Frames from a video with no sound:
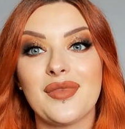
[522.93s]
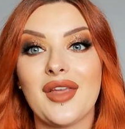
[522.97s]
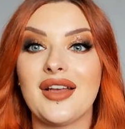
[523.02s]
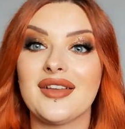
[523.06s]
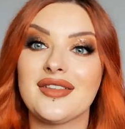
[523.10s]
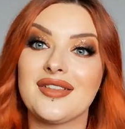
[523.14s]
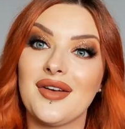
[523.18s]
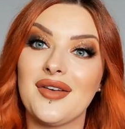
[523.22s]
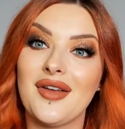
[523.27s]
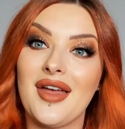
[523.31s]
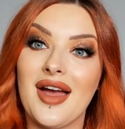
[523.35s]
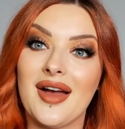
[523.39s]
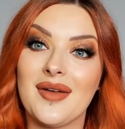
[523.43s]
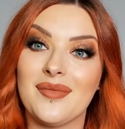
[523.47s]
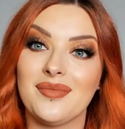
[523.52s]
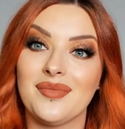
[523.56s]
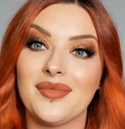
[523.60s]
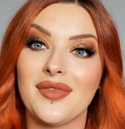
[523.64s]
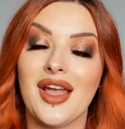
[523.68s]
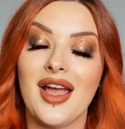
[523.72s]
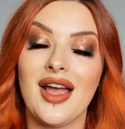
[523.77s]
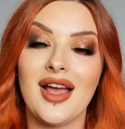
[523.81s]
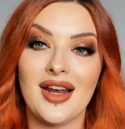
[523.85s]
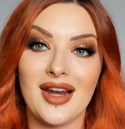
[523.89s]
So yeah,
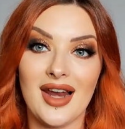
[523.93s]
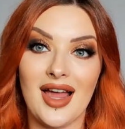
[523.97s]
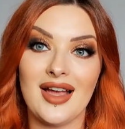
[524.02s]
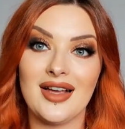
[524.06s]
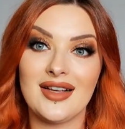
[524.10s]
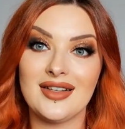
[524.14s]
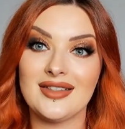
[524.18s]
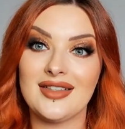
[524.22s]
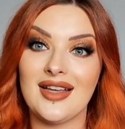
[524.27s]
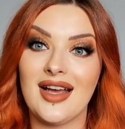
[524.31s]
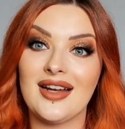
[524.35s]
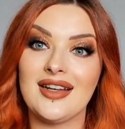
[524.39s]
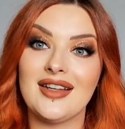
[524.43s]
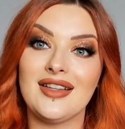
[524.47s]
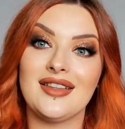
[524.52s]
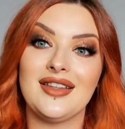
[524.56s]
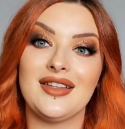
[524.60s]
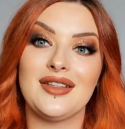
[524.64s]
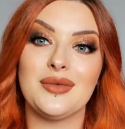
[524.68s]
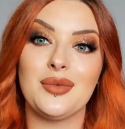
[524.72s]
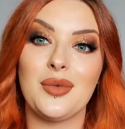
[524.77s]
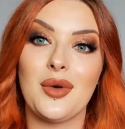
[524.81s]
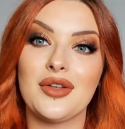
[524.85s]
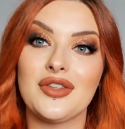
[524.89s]
like I said,
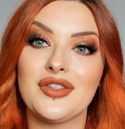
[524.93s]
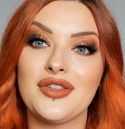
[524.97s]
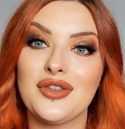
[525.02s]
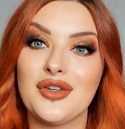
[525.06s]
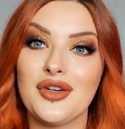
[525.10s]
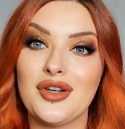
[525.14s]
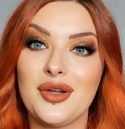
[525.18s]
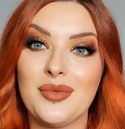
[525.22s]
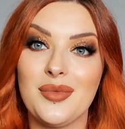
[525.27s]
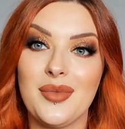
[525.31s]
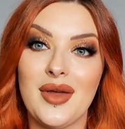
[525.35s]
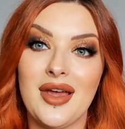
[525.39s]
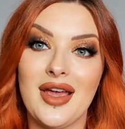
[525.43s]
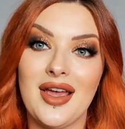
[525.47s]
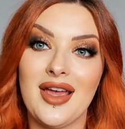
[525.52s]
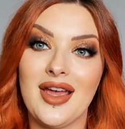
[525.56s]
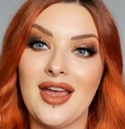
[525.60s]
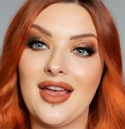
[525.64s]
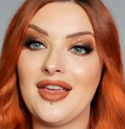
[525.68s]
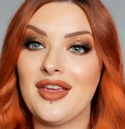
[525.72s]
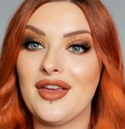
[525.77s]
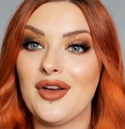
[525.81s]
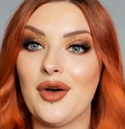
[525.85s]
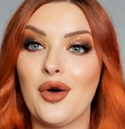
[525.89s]
this wasn't going to
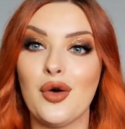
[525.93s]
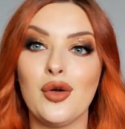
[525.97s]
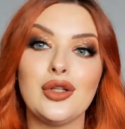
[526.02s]
be your